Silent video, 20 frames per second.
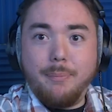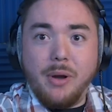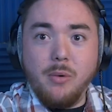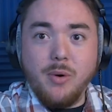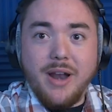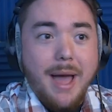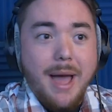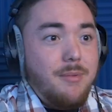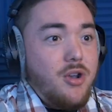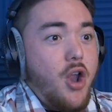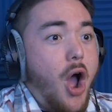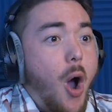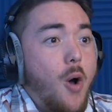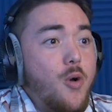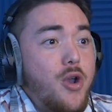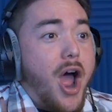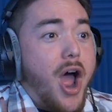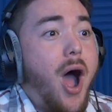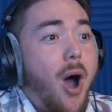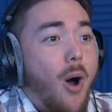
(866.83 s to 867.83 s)
What happened?
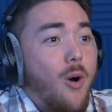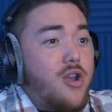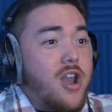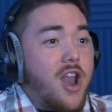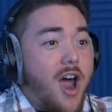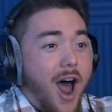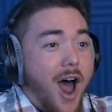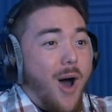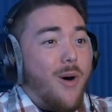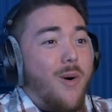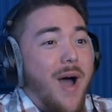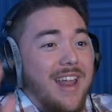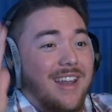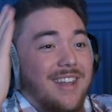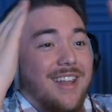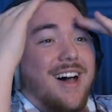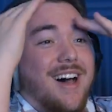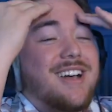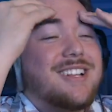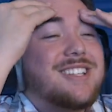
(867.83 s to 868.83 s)
No! I
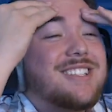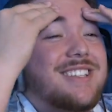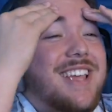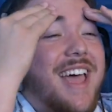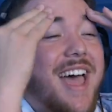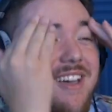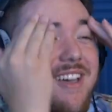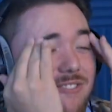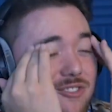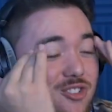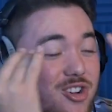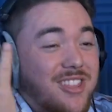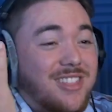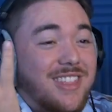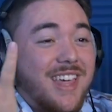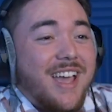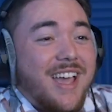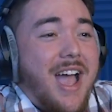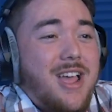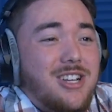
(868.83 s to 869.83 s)
lost
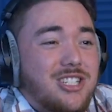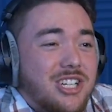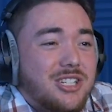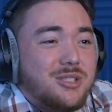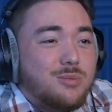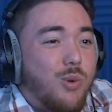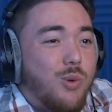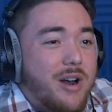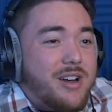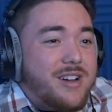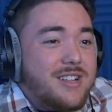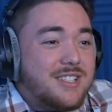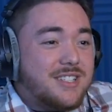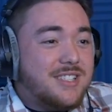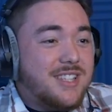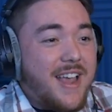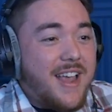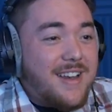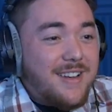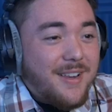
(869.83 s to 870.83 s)
everything. I just wanted to
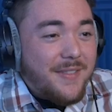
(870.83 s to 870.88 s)
stand